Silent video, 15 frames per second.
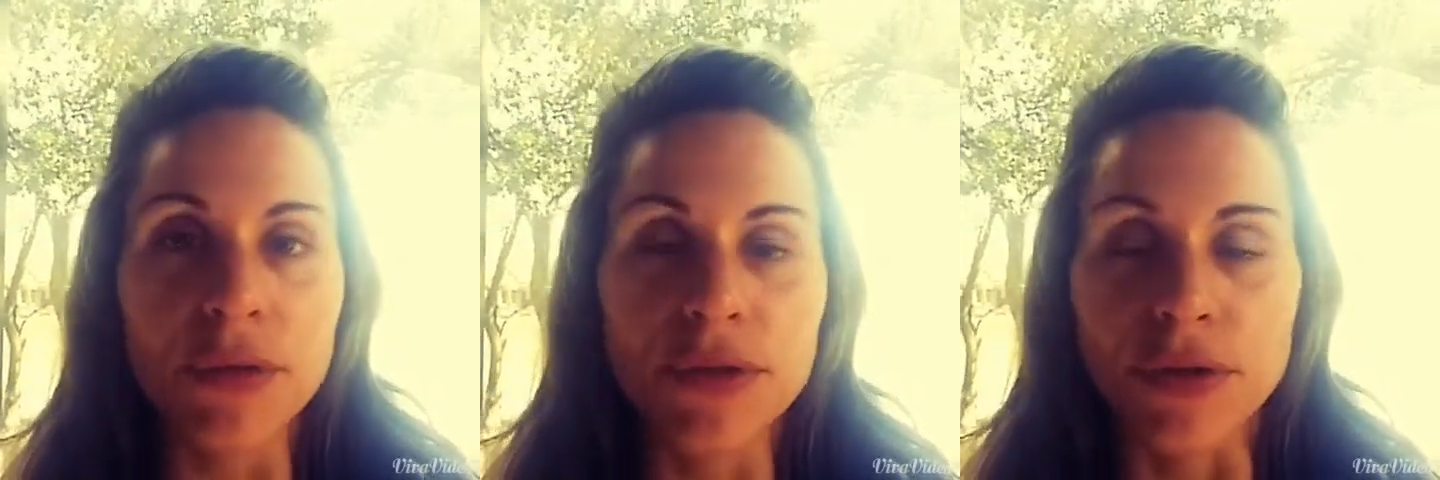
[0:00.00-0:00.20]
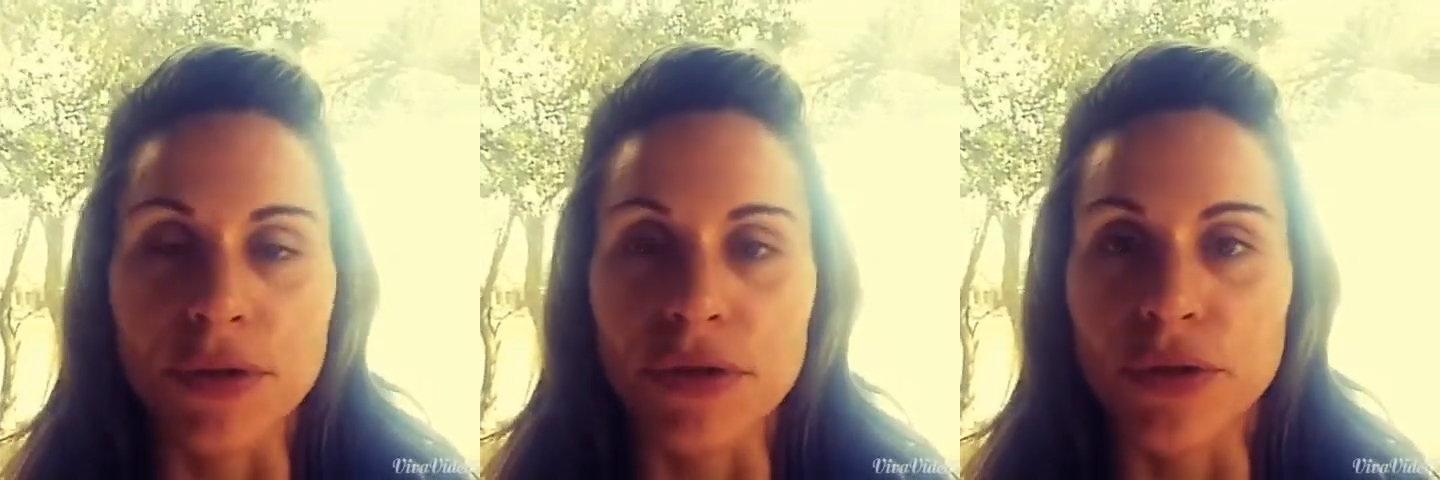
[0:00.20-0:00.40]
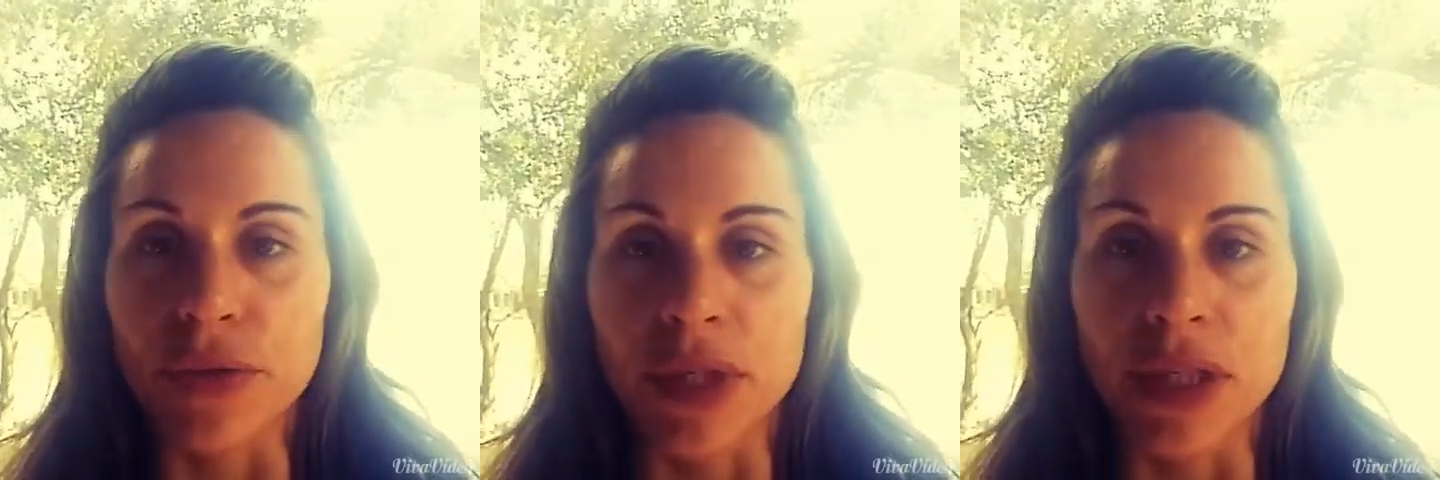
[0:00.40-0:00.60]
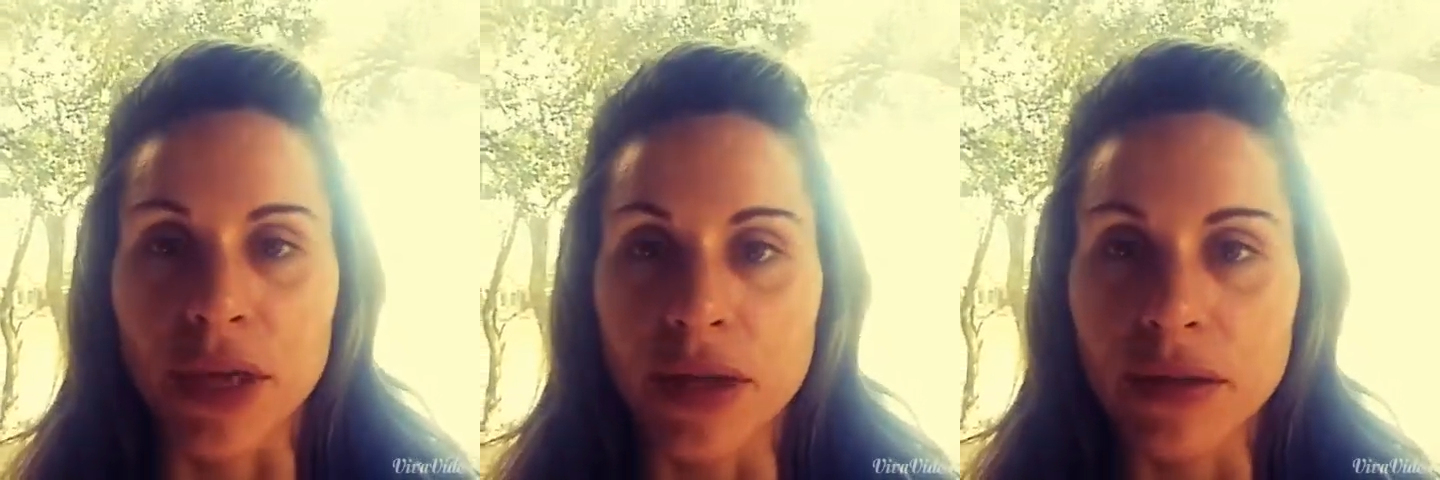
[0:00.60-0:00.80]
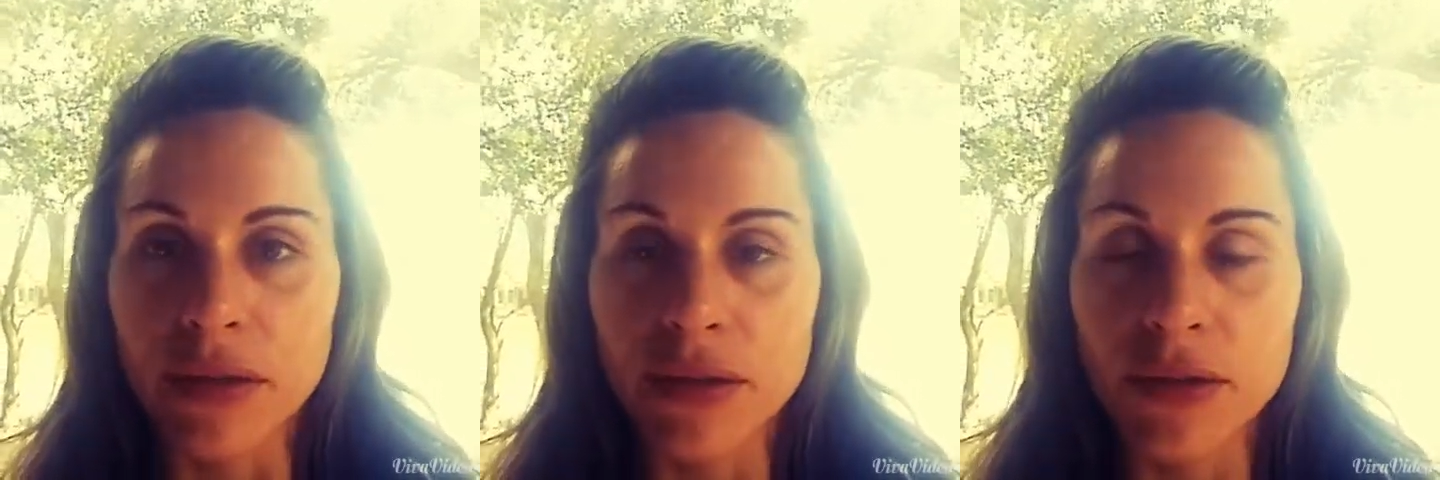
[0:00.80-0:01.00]
surgery
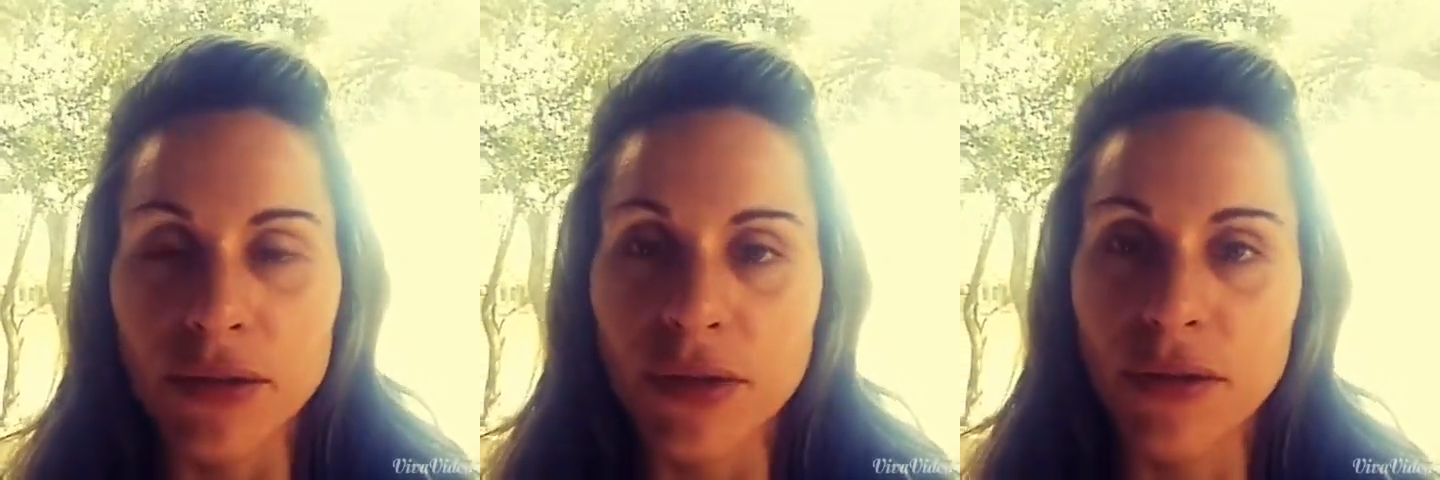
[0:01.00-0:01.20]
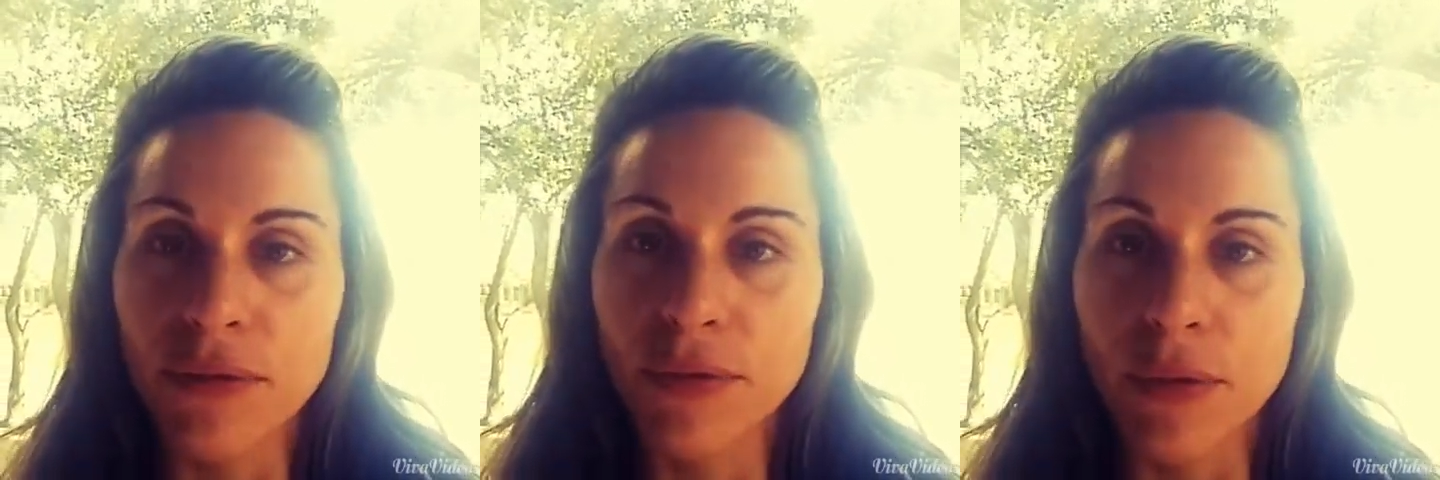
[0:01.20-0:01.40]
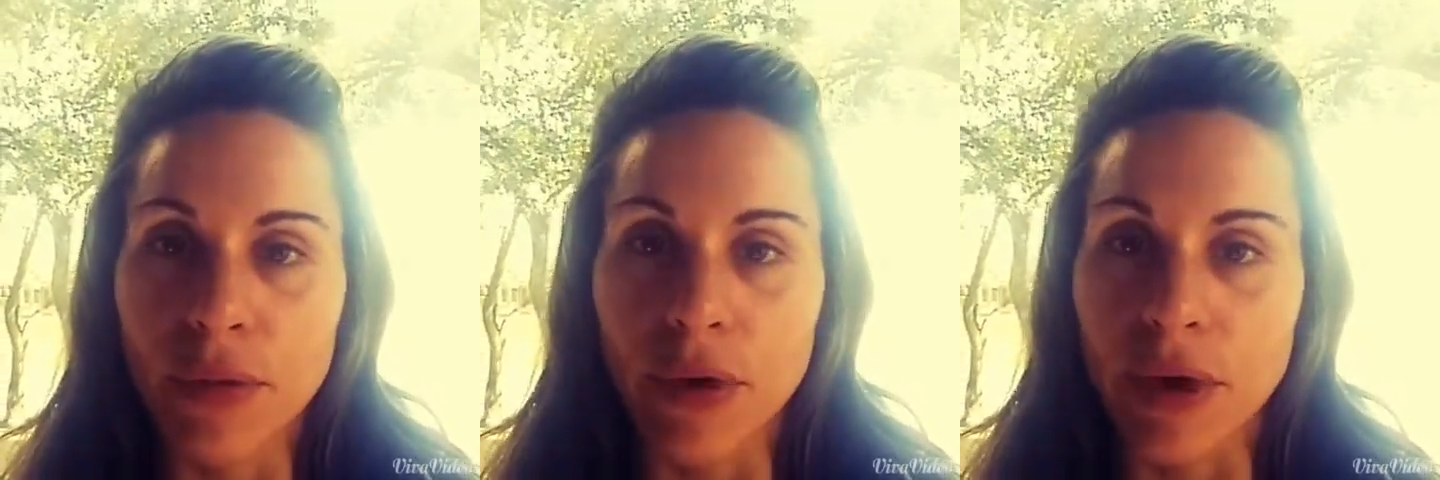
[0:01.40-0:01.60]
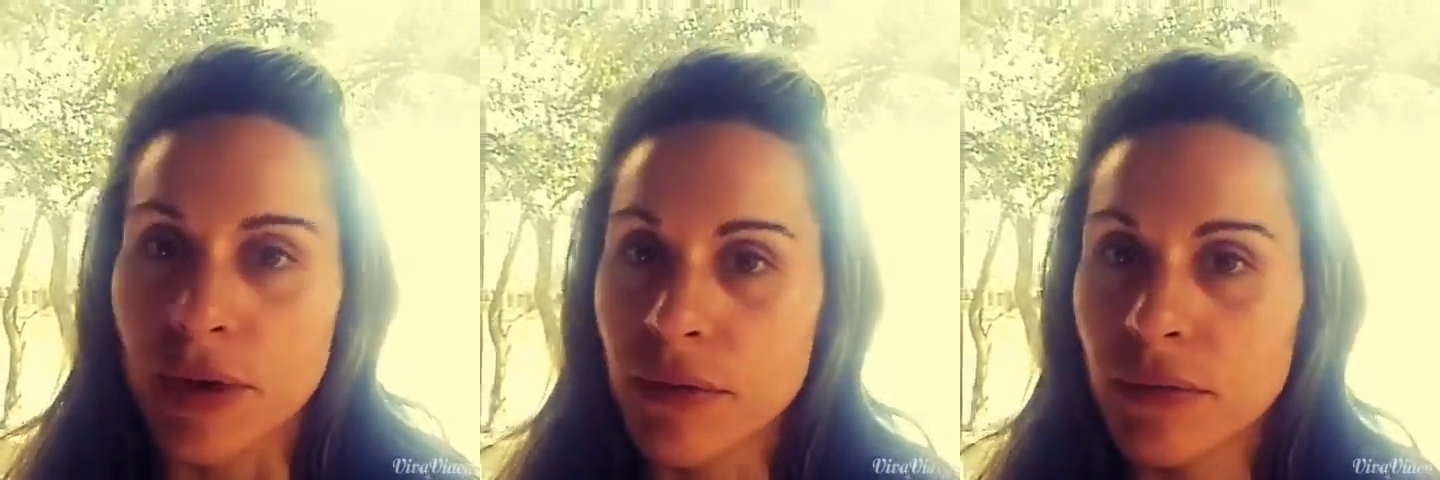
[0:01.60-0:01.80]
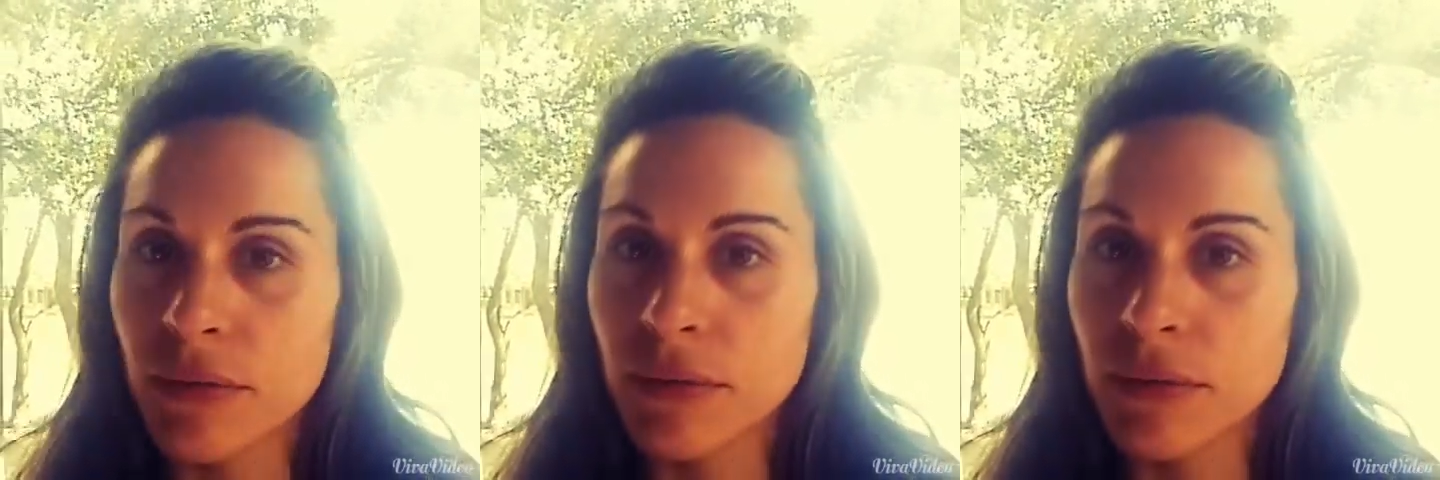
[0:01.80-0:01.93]
done. So therefore,